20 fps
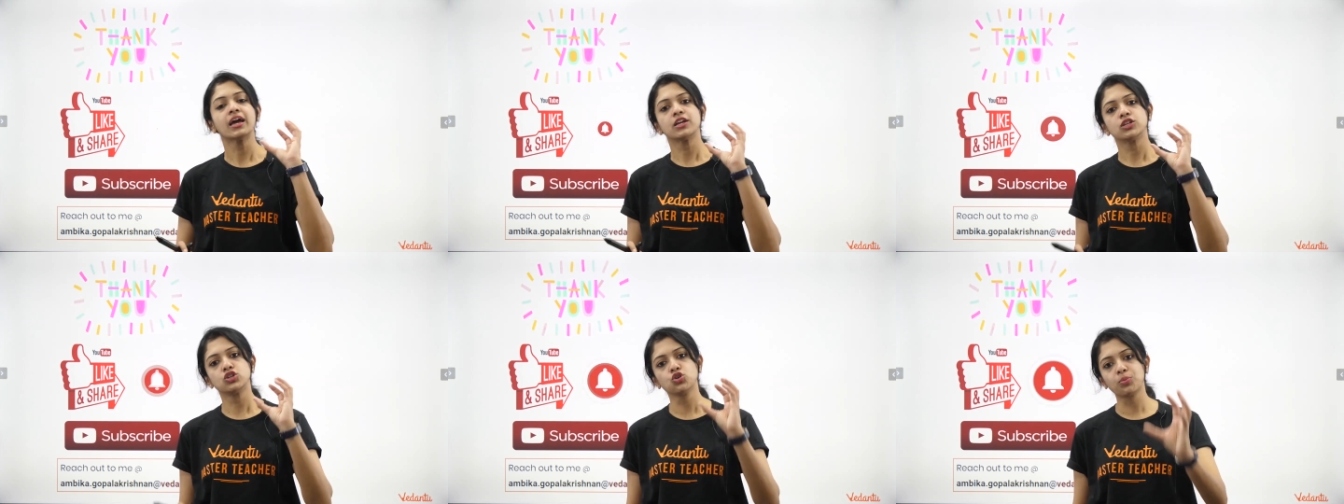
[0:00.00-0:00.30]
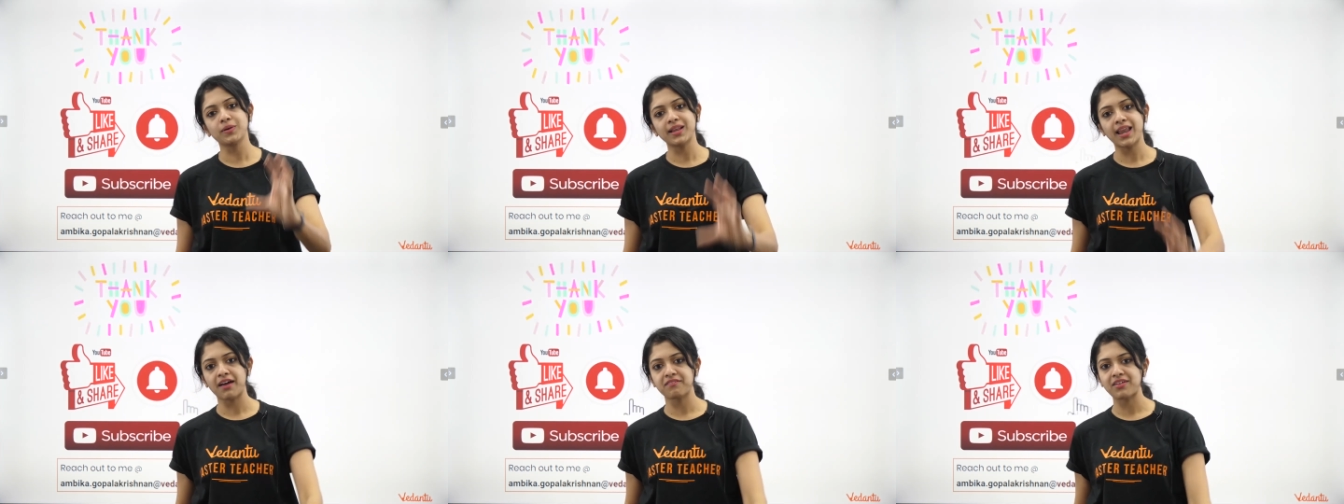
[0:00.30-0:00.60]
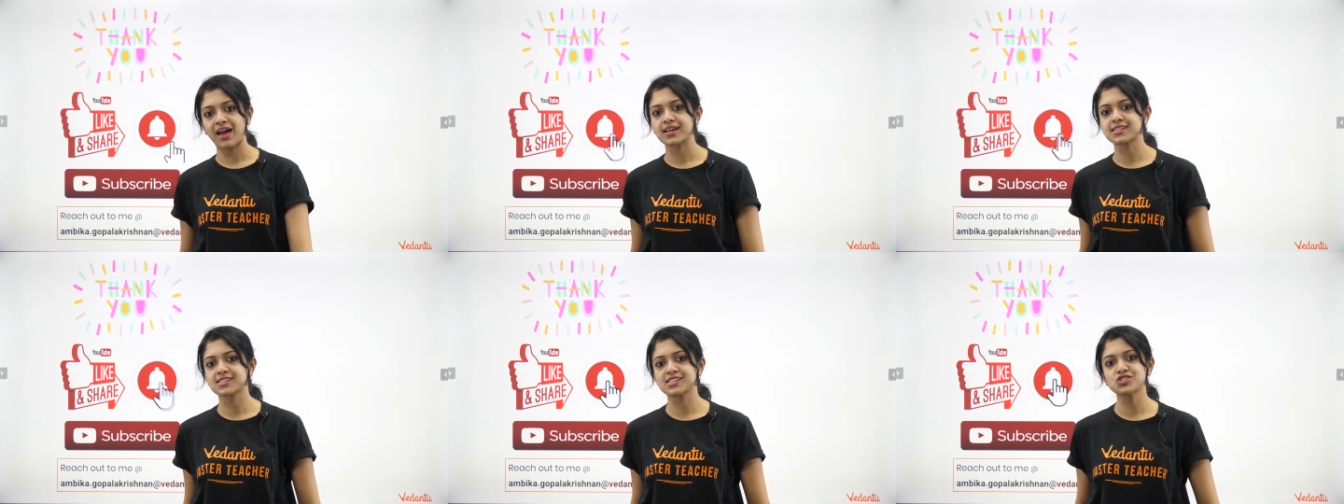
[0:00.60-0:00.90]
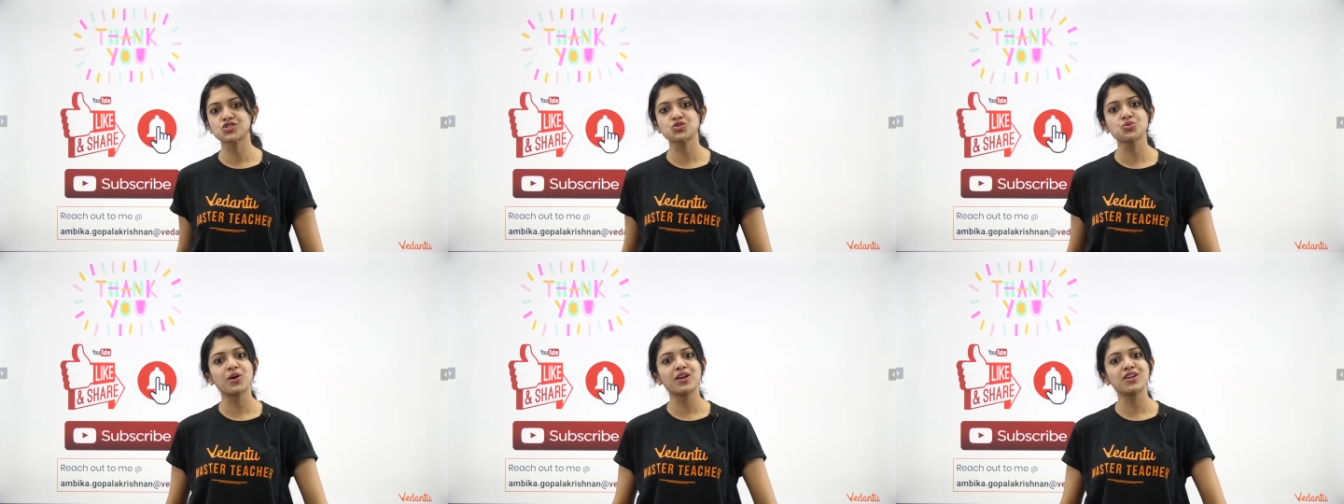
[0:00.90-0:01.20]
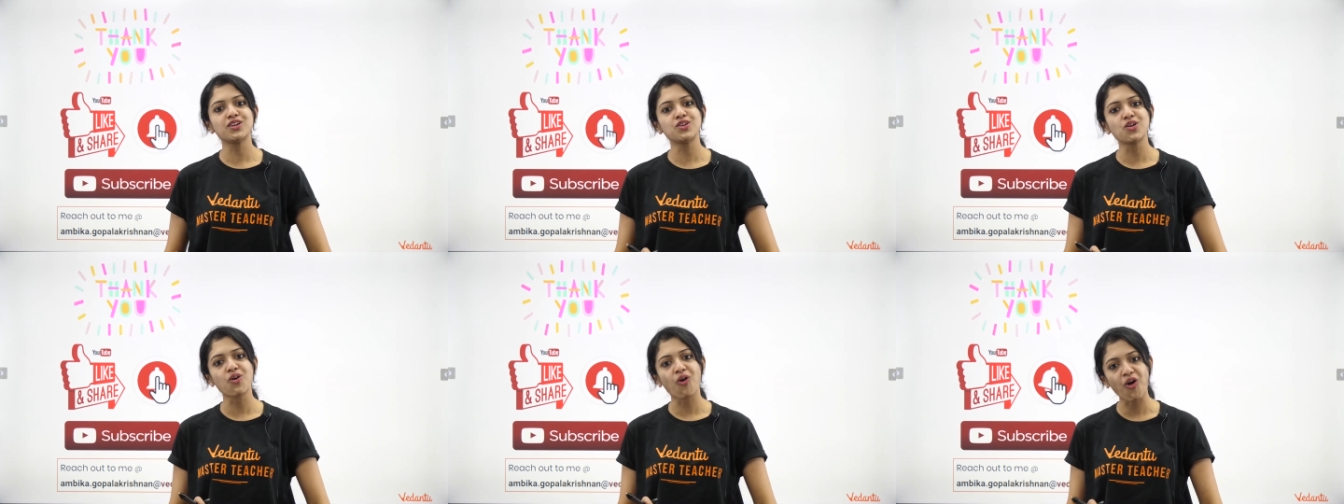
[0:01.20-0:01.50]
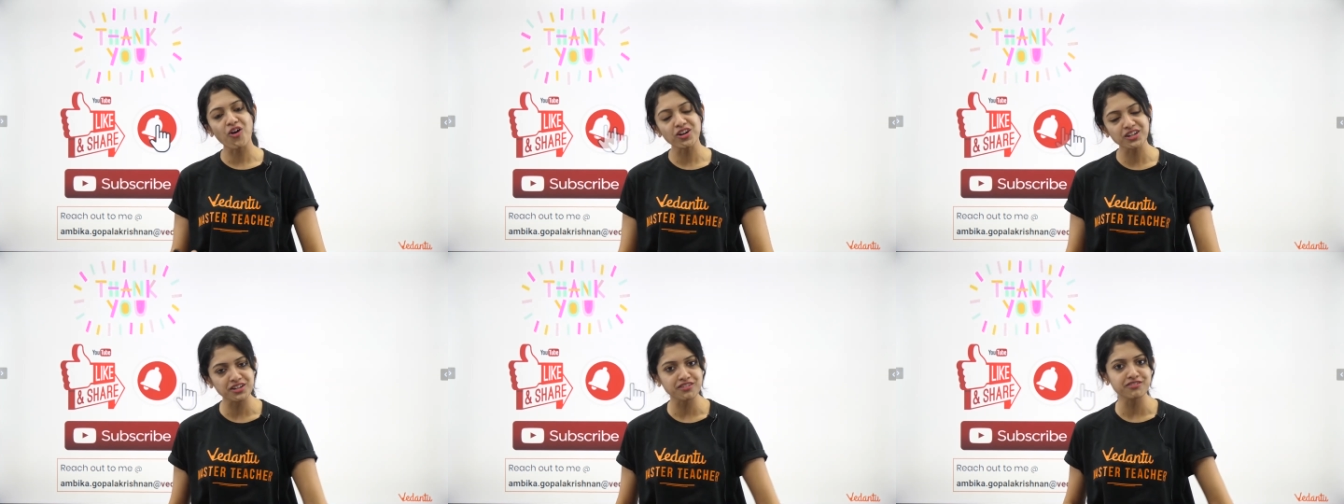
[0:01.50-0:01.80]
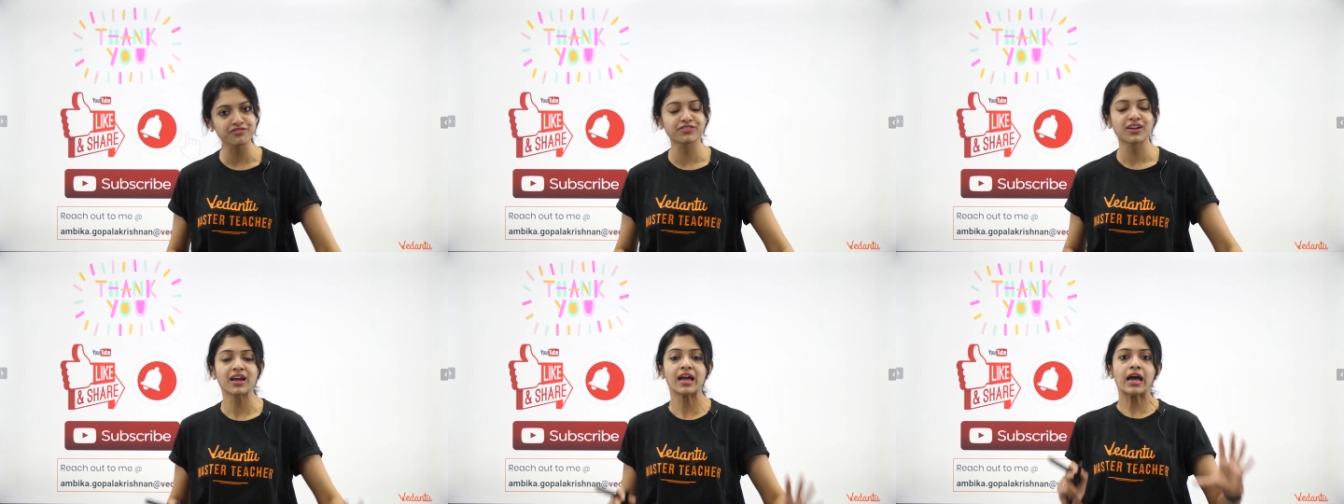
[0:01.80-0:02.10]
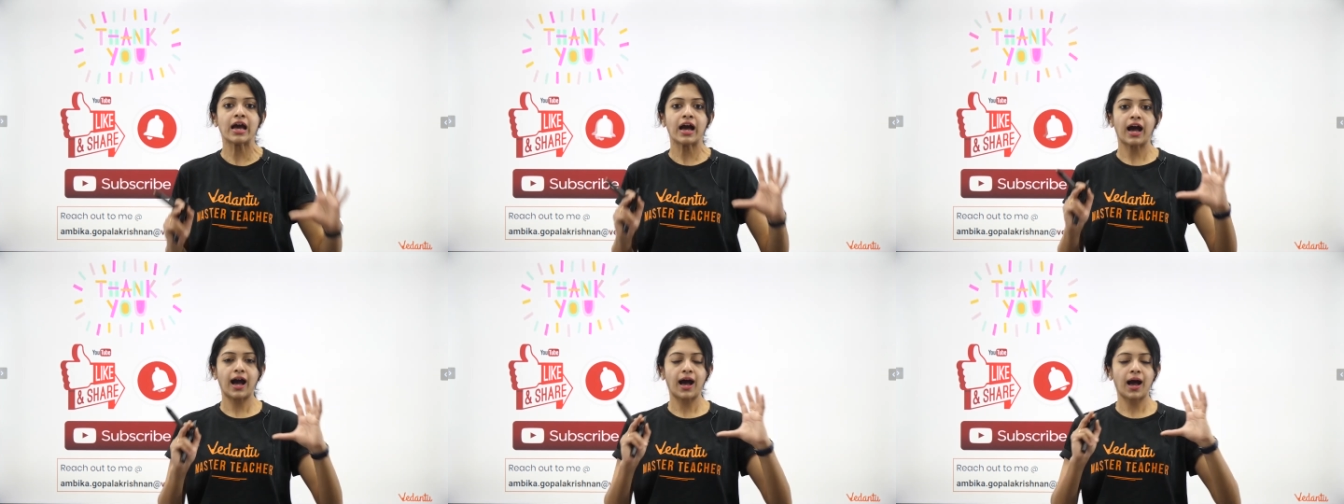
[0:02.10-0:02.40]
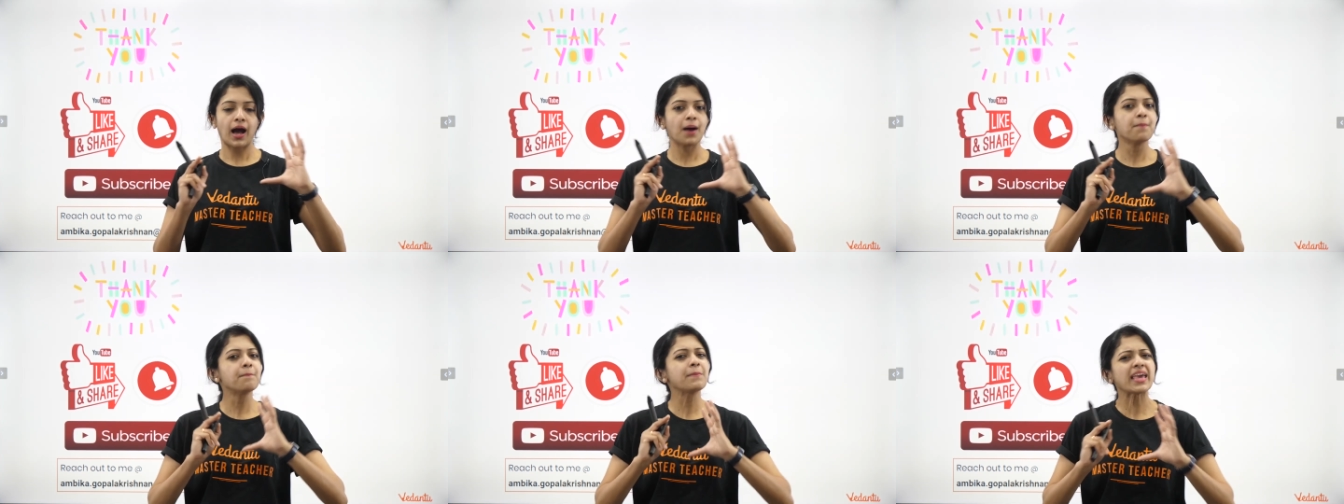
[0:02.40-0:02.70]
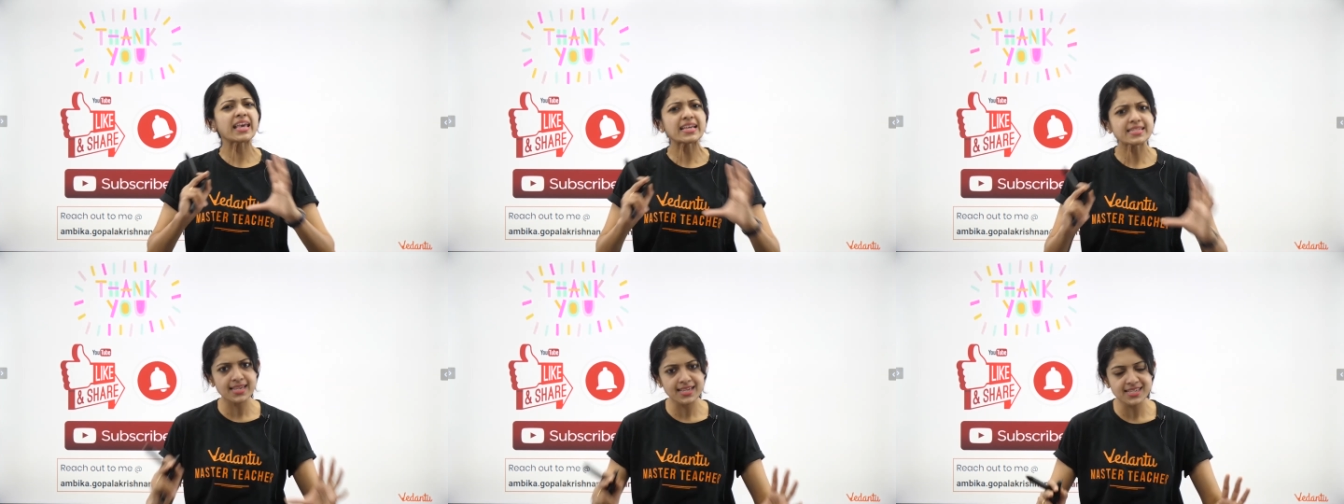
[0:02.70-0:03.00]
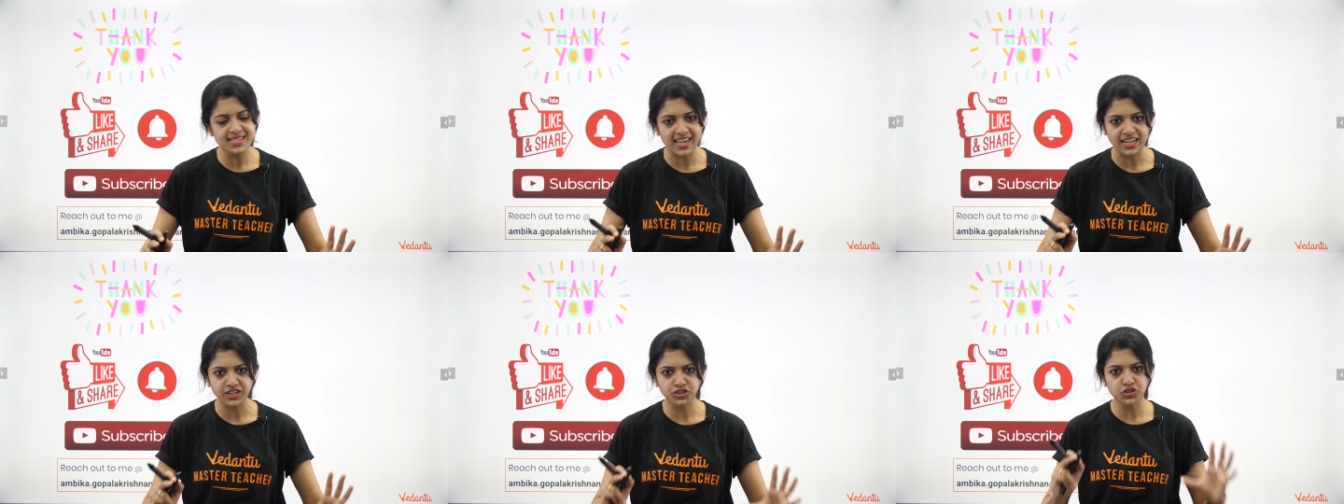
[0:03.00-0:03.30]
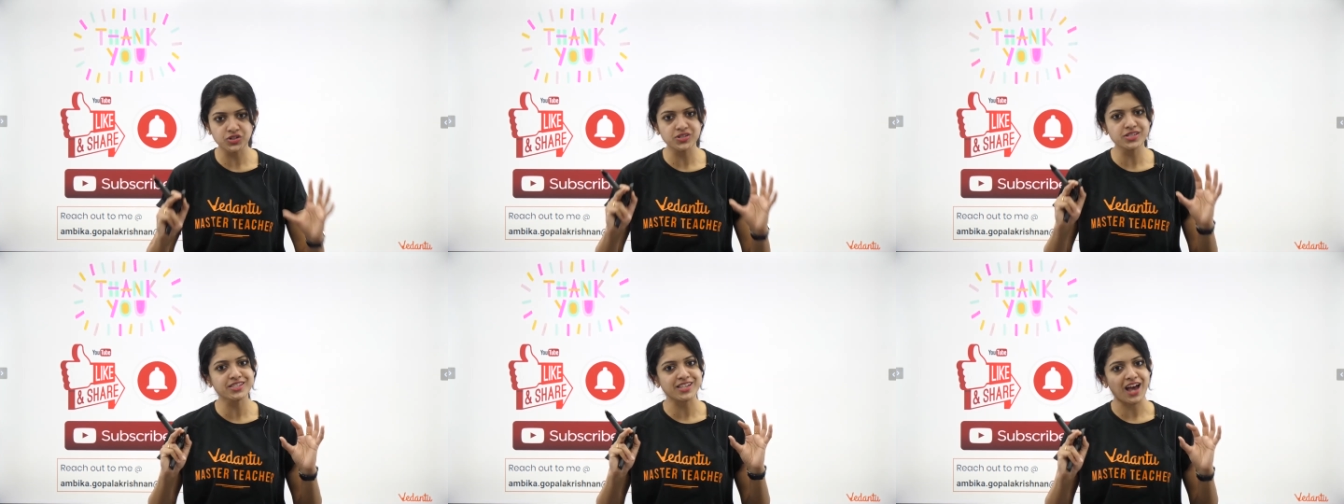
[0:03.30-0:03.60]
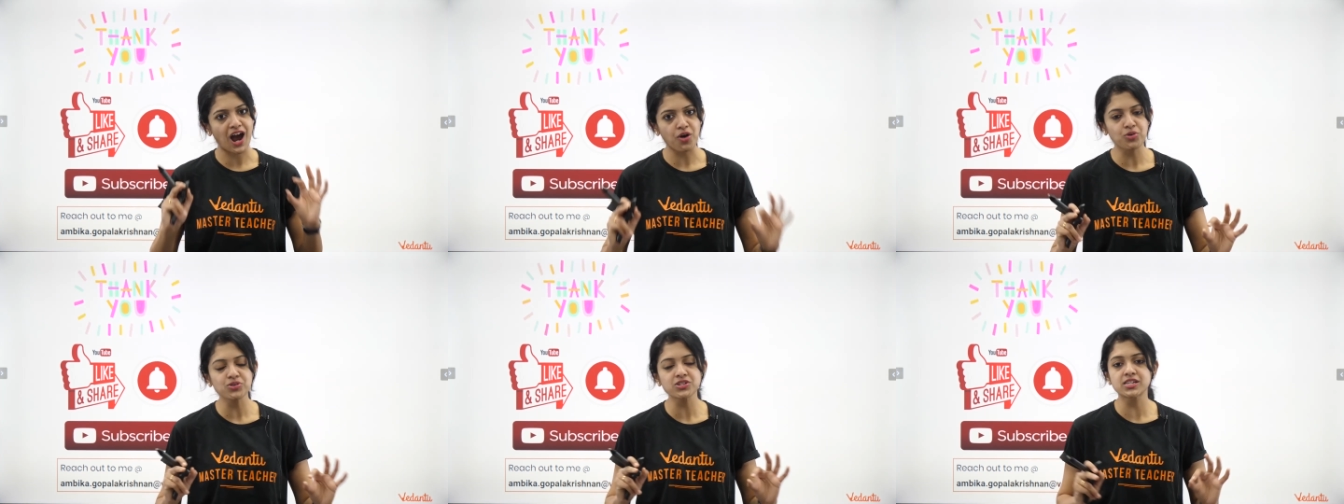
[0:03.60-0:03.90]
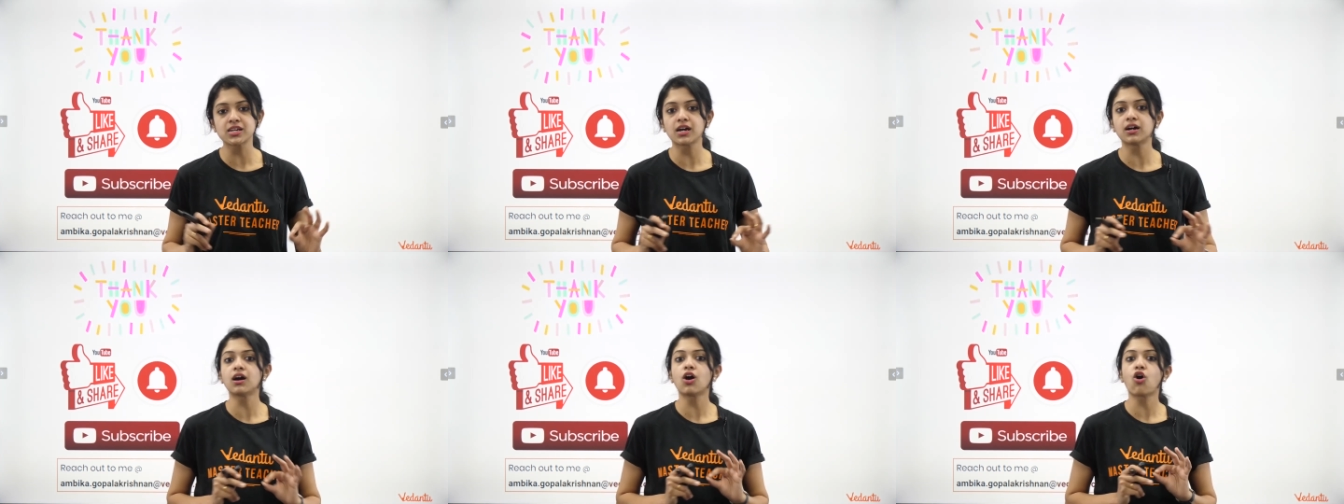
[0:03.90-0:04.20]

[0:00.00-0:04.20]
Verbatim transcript: you will have access to a lot of amazing sessions out here